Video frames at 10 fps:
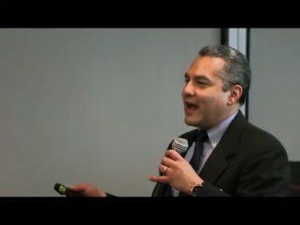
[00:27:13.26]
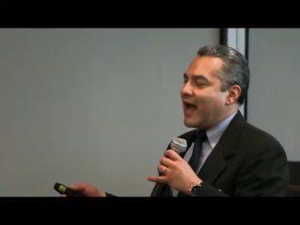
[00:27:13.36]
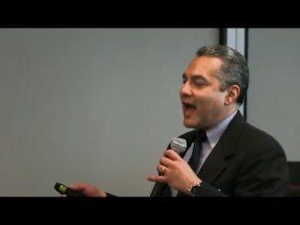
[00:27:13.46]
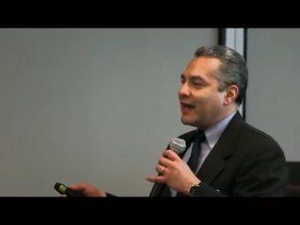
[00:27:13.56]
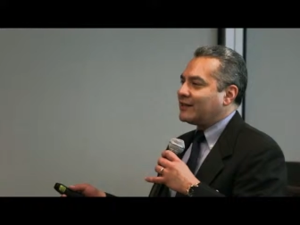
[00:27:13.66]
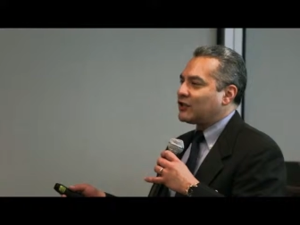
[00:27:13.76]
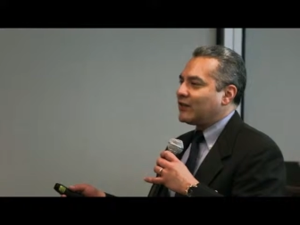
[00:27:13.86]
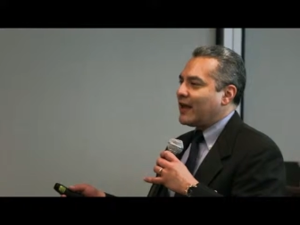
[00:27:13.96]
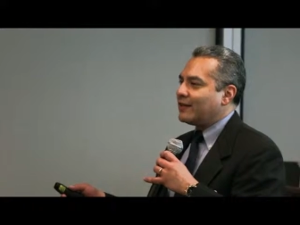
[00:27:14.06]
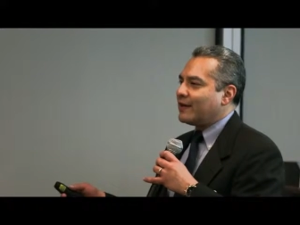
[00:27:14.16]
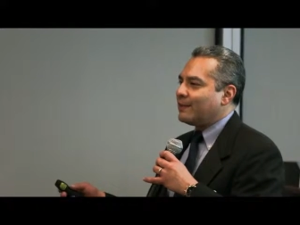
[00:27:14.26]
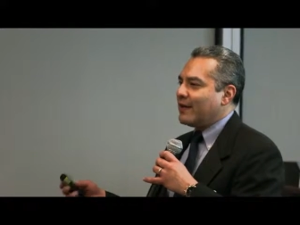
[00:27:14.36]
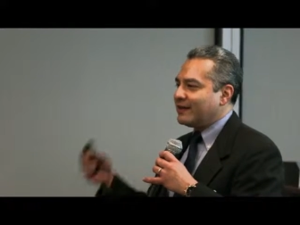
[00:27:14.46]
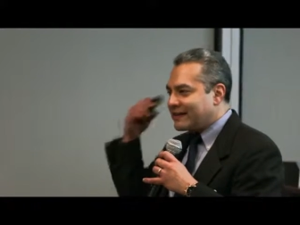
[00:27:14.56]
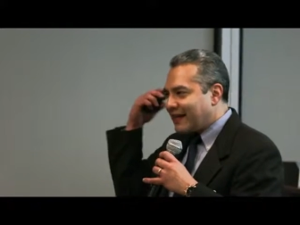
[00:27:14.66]
And so
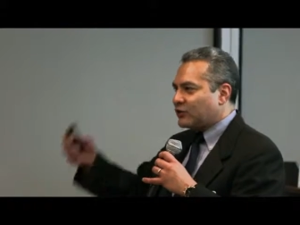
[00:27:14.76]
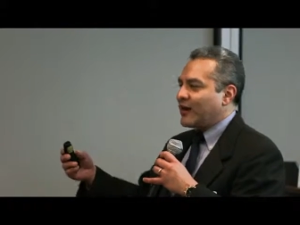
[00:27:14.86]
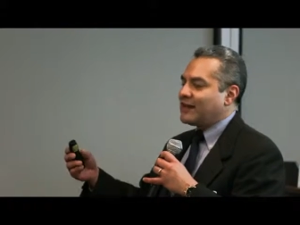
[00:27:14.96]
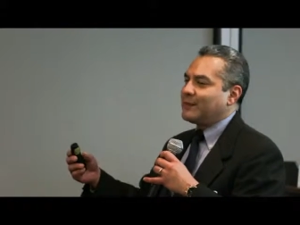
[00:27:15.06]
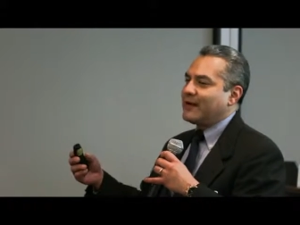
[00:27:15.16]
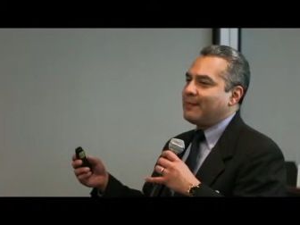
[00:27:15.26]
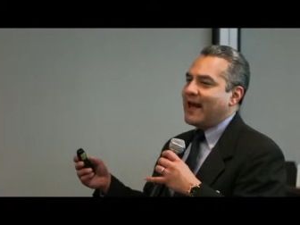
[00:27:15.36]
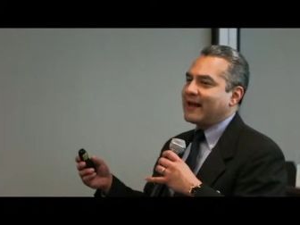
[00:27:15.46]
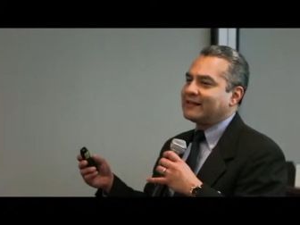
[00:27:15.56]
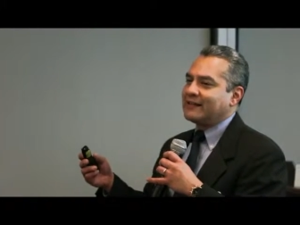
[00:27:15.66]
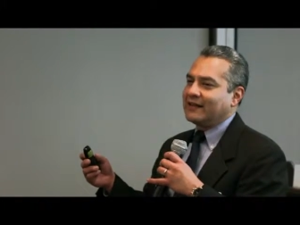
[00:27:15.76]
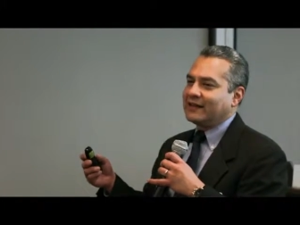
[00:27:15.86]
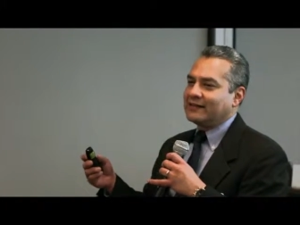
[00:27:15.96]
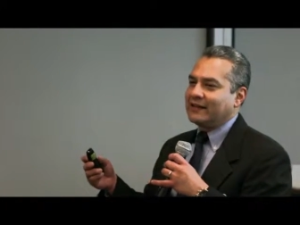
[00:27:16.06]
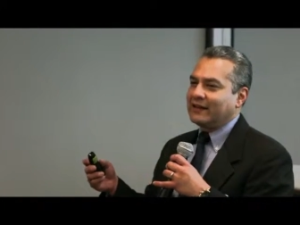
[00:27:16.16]
this got transmitted back to
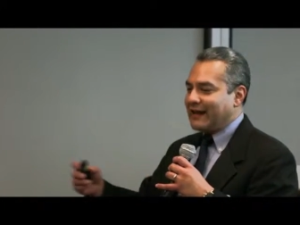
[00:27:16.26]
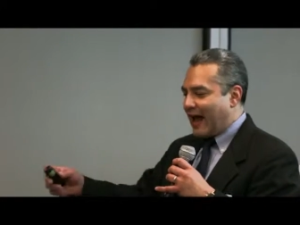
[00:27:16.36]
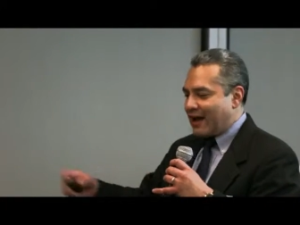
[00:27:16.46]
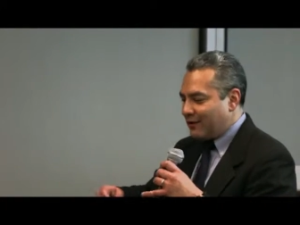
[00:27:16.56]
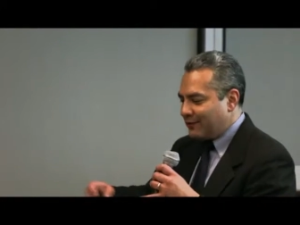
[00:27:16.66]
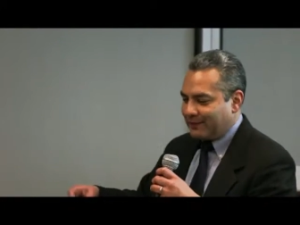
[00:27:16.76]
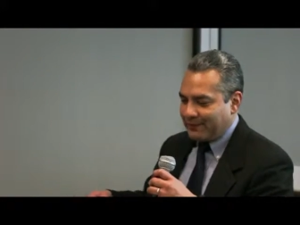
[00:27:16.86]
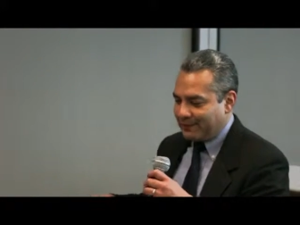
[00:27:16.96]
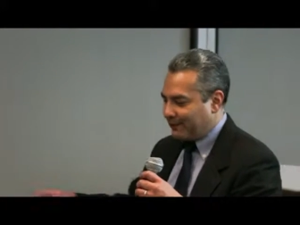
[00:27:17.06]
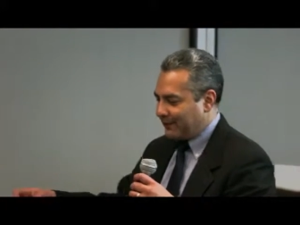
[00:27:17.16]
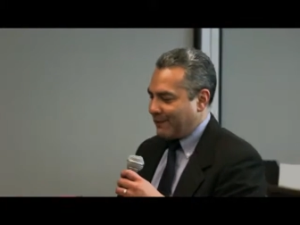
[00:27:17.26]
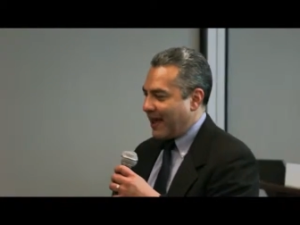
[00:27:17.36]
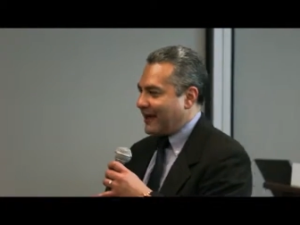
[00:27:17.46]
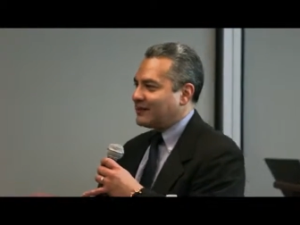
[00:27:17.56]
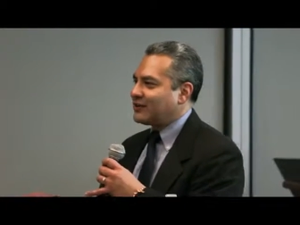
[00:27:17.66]
the guy who
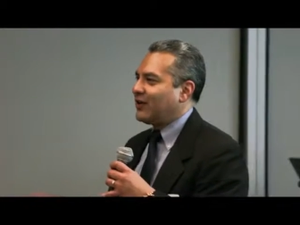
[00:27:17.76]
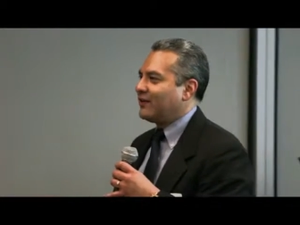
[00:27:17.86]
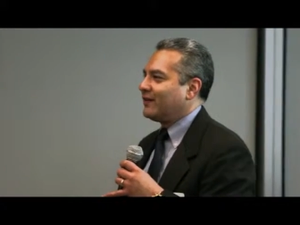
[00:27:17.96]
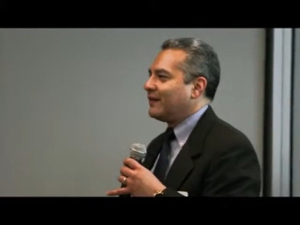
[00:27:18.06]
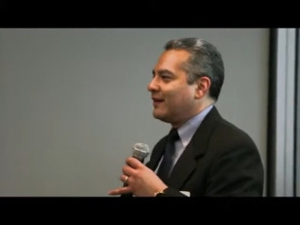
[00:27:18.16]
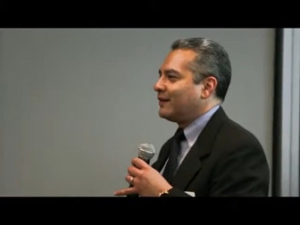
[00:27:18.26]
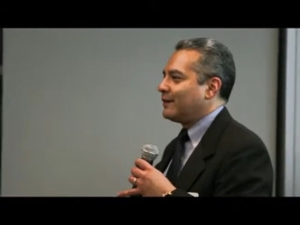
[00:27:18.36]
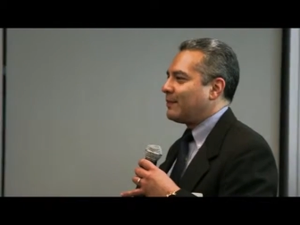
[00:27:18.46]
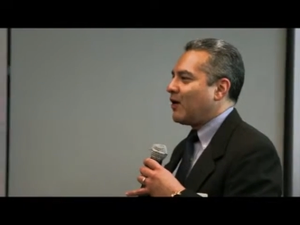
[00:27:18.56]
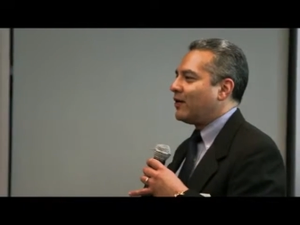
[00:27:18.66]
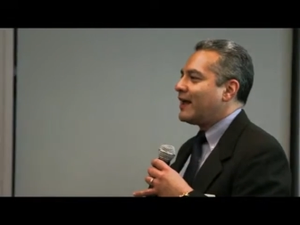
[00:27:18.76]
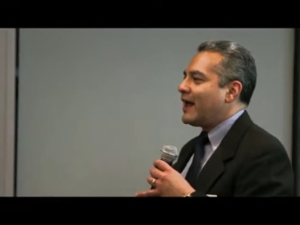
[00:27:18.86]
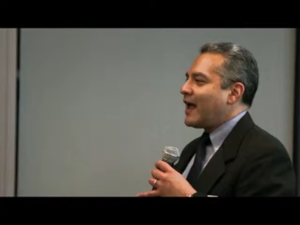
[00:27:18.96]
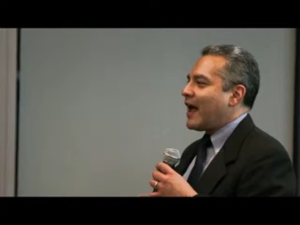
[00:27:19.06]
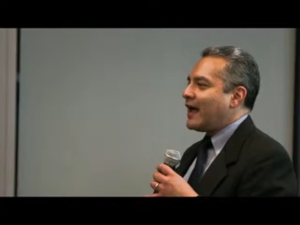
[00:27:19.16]
manages all the boat,
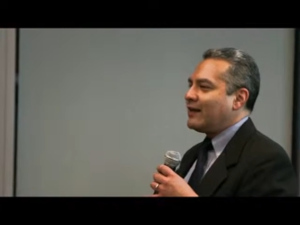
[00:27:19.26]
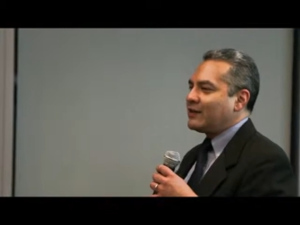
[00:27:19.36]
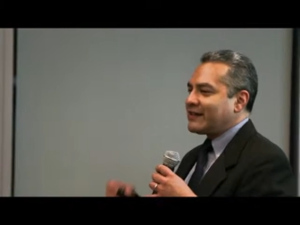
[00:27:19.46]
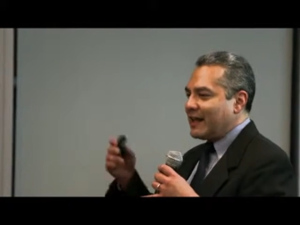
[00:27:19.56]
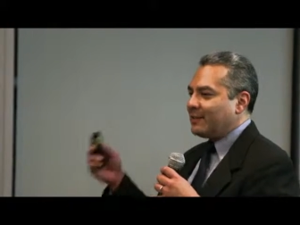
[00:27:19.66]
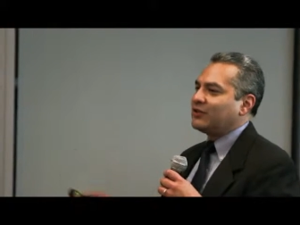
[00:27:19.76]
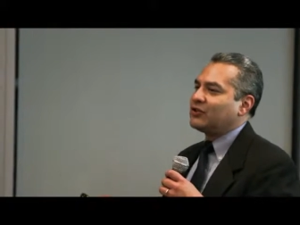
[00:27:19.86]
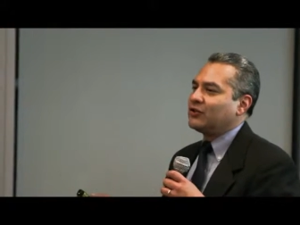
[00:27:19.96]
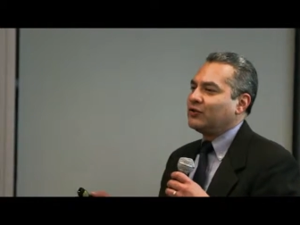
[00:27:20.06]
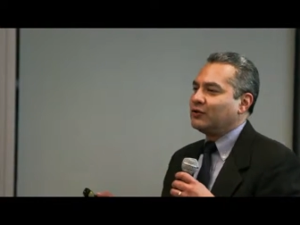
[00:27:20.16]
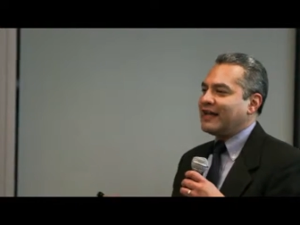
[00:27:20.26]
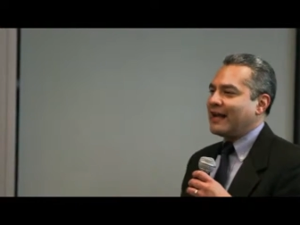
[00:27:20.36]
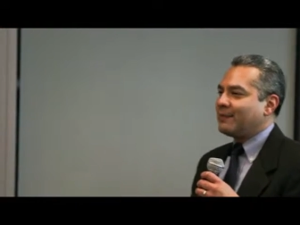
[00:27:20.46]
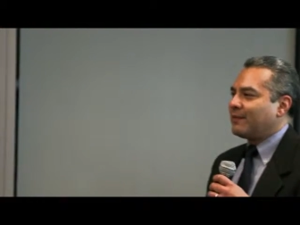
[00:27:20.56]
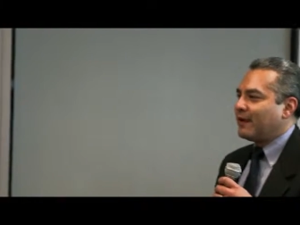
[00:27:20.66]
and he was able to
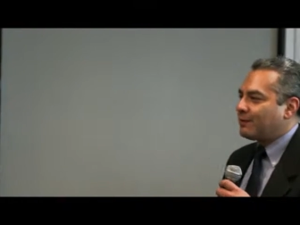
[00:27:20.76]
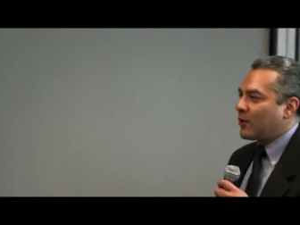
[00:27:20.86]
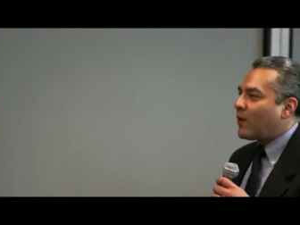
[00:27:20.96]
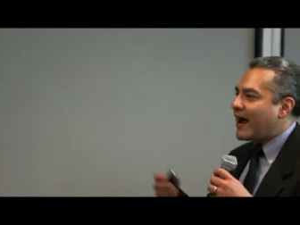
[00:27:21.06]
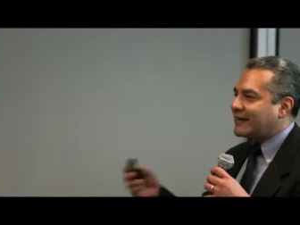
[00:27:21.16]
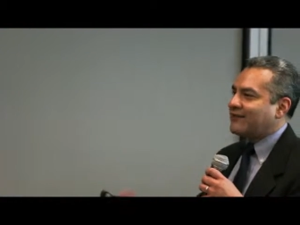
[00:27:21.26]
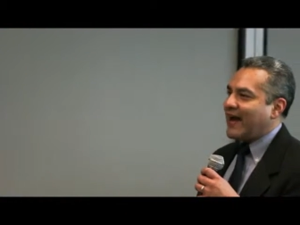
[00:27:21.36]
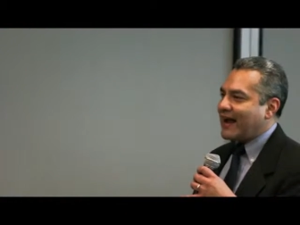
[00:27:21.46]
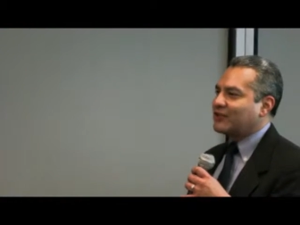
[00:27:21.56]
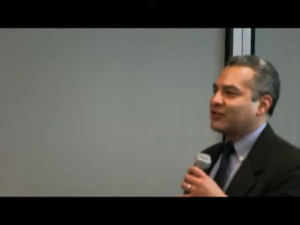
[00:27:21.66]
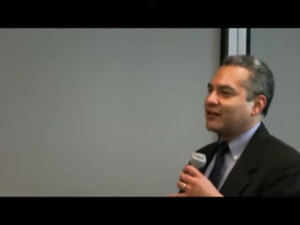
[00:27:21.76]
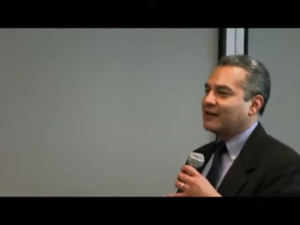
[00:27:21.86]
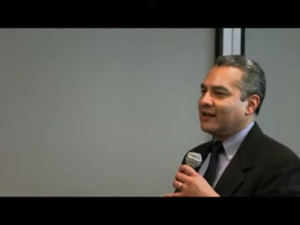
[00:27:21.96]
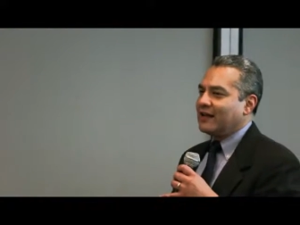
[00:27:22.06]
take proactive action.